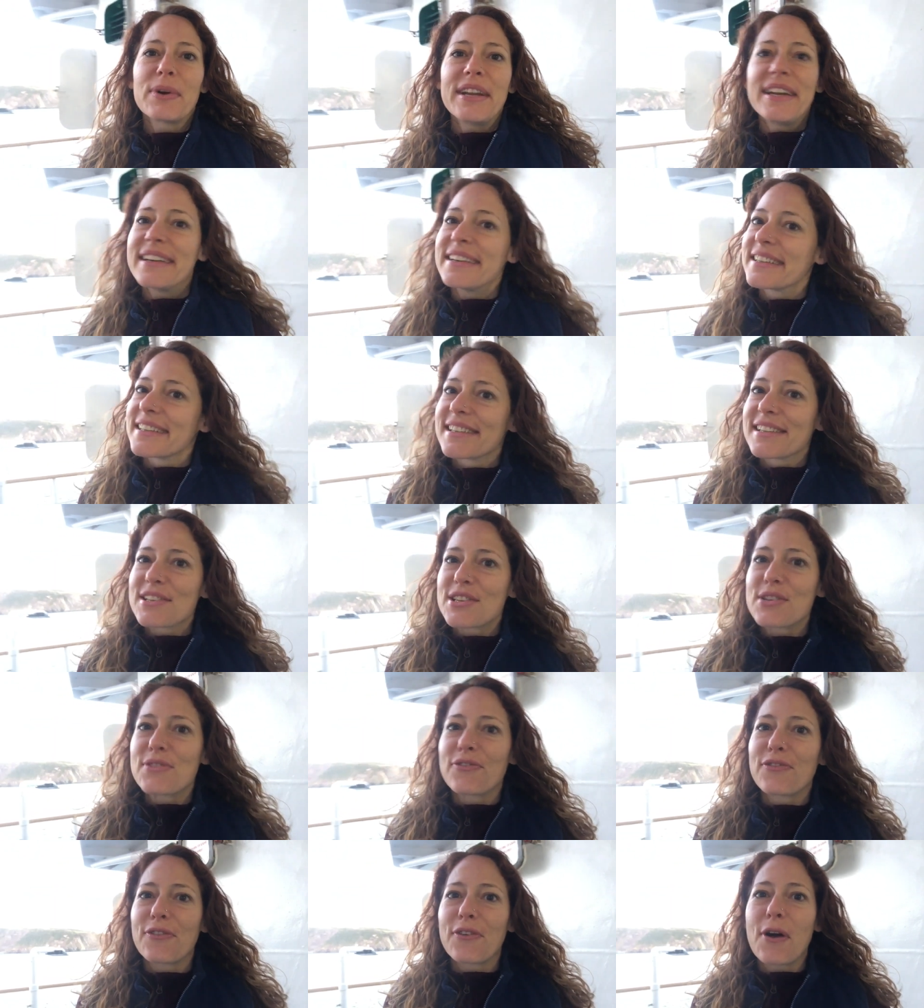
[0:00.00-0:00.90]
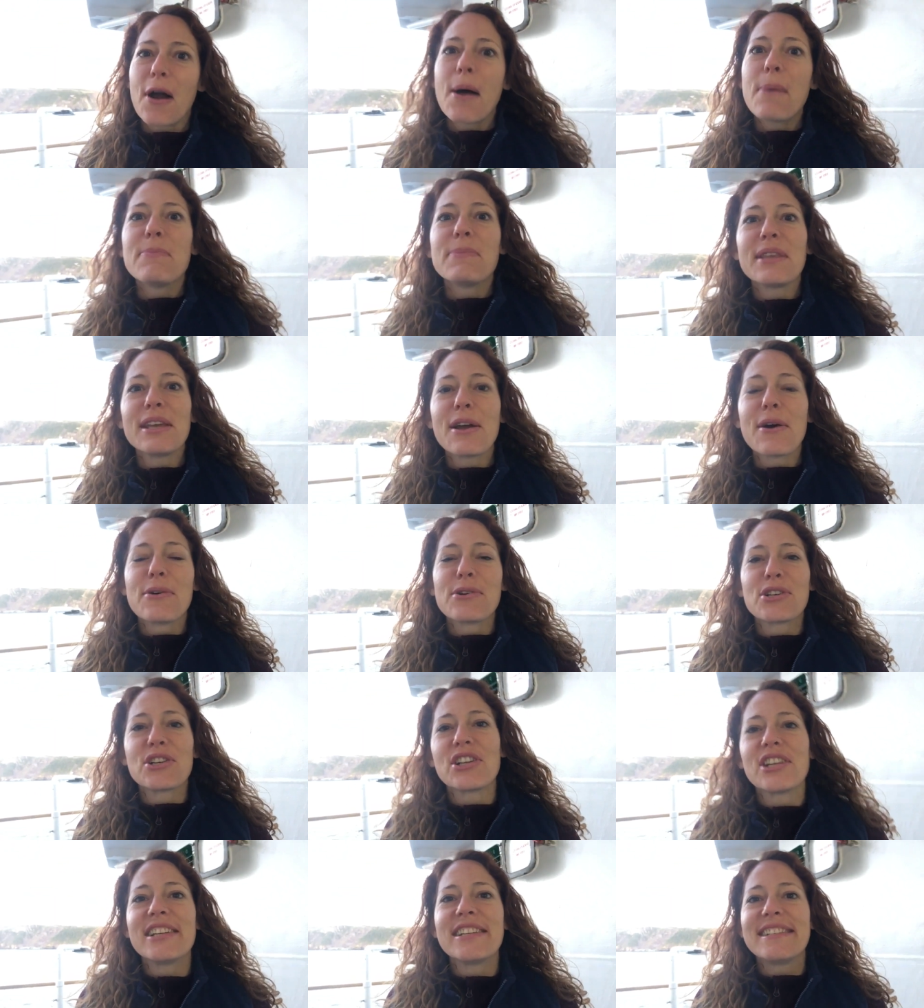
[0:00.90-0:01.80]
Greetings from the
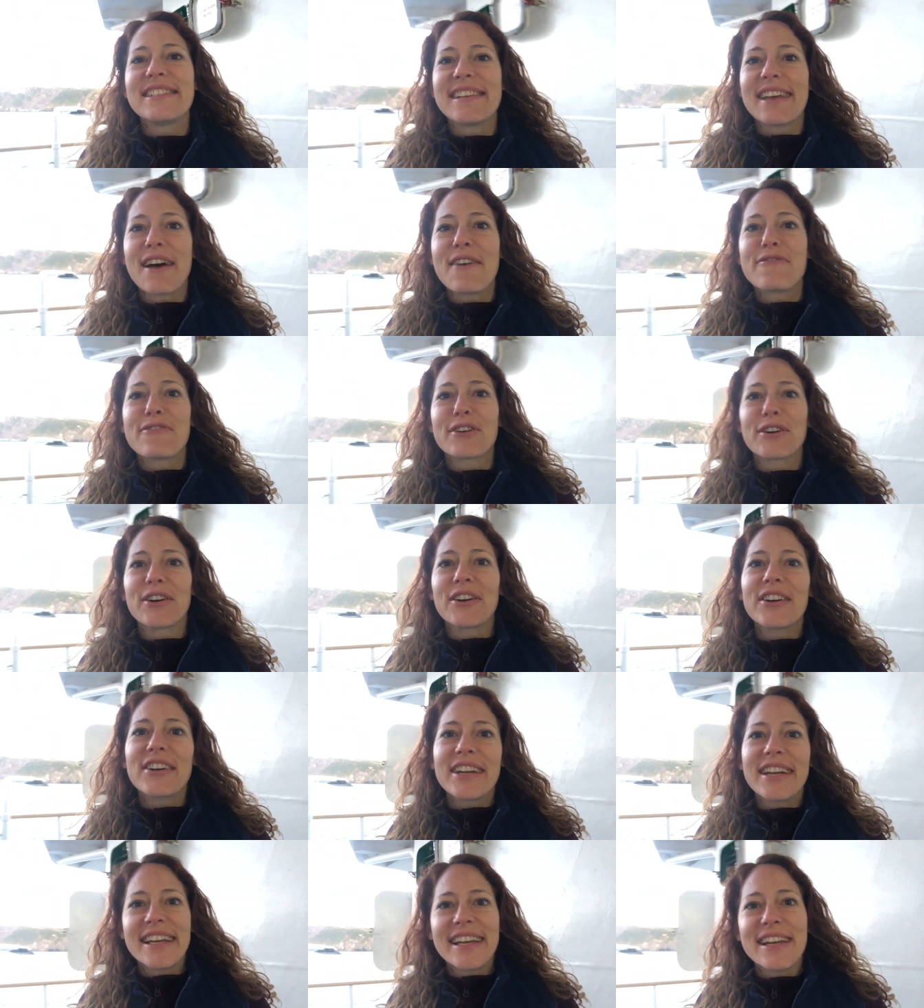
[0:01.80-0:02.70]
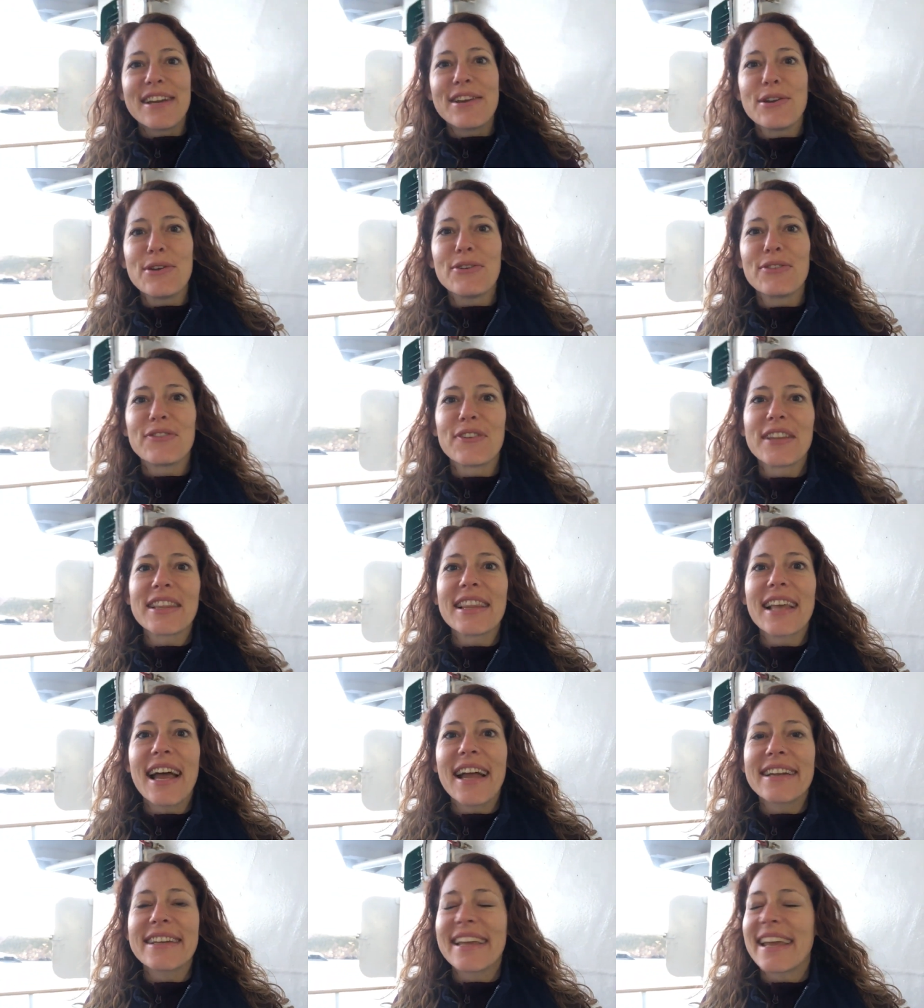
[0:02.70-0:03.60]
Ocean Endeavour in
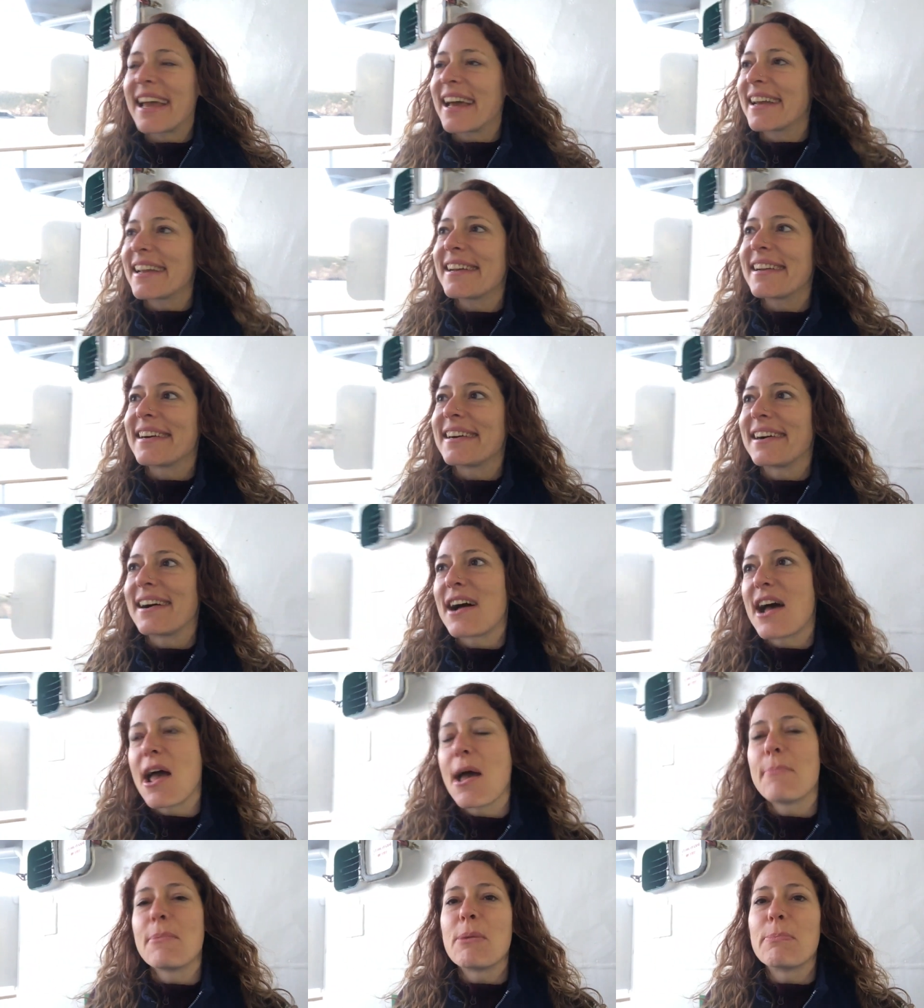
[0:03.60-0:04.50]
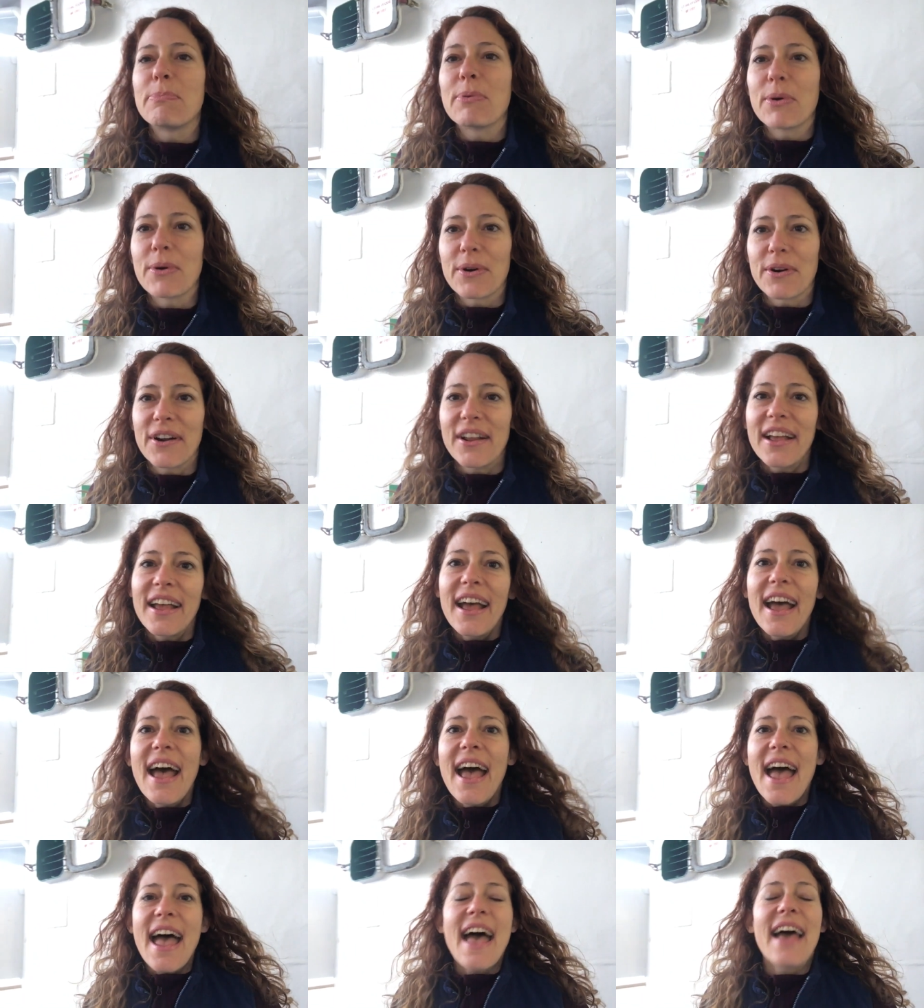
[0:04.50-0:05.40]
Newfoundland, Canada. I am aboard
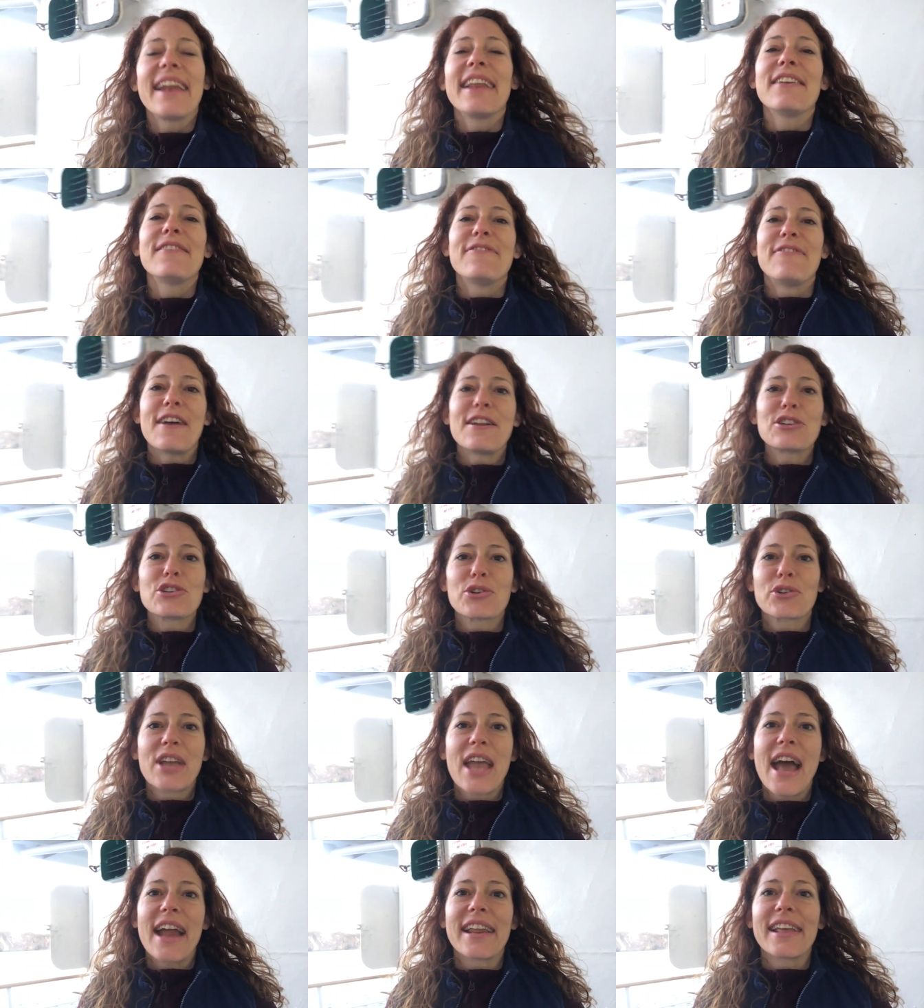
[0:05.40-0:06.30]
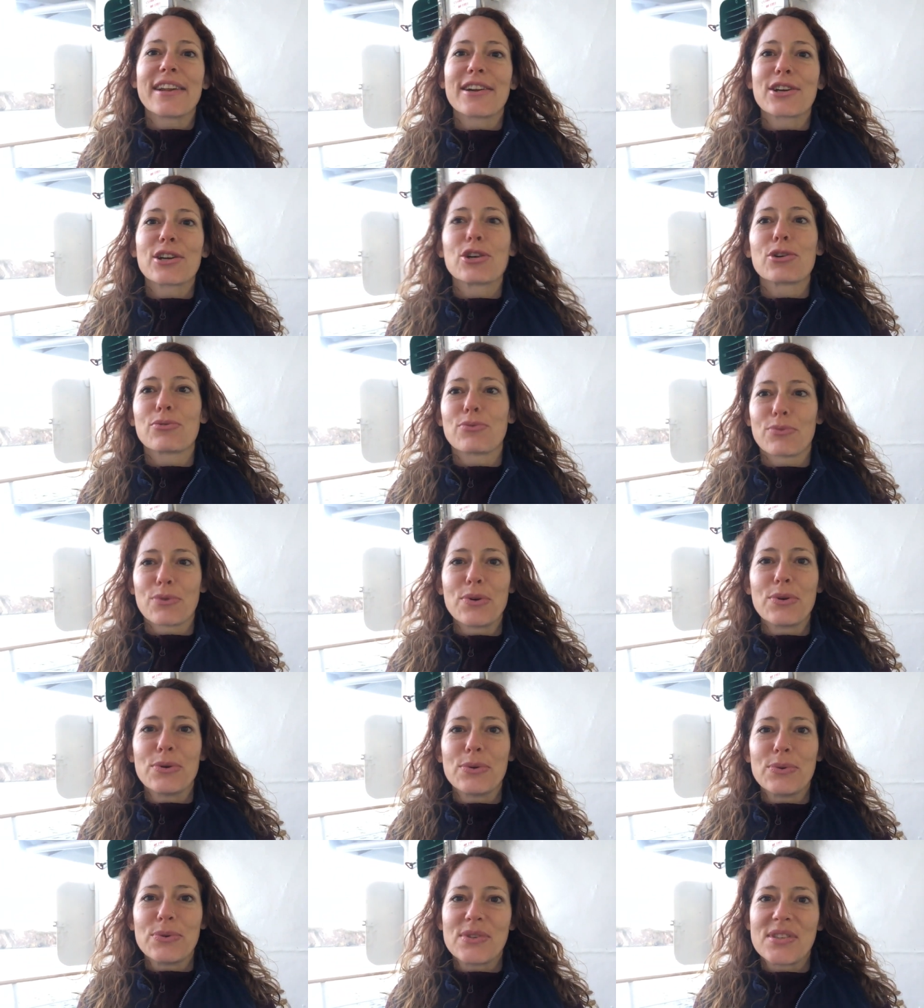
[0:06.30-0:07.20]
an Adventure Canada
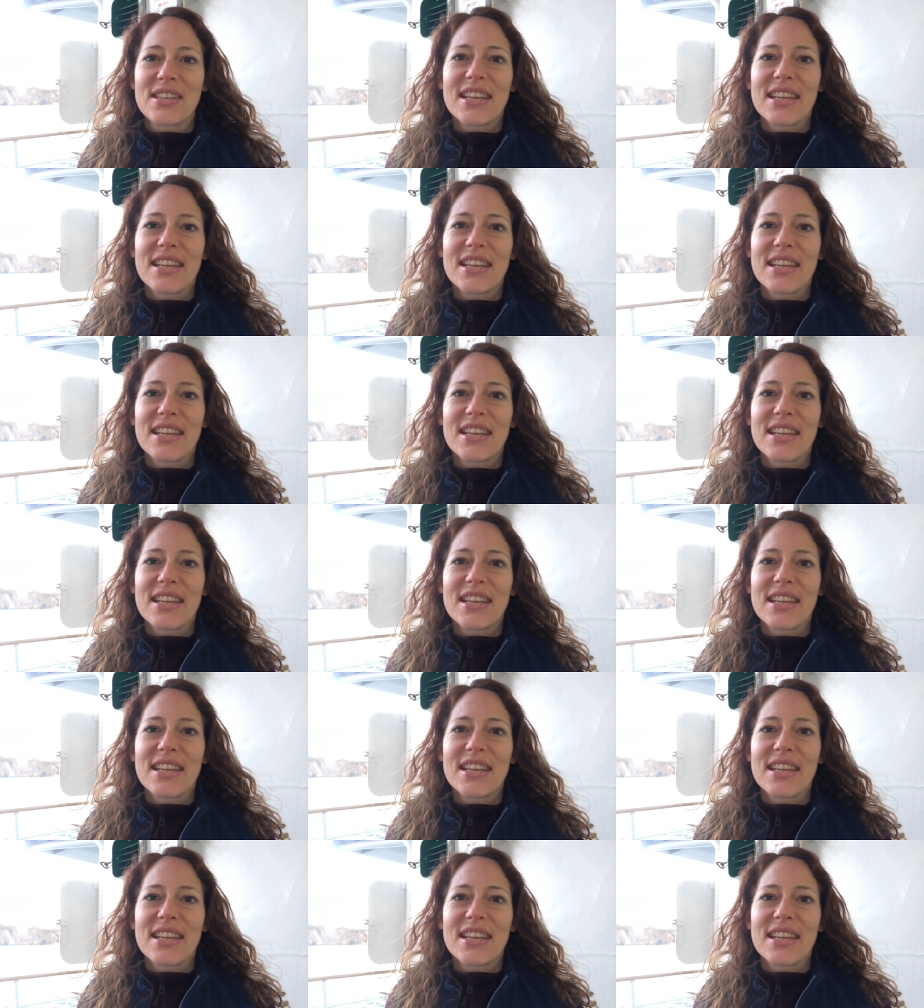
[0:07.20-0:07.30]
cruise.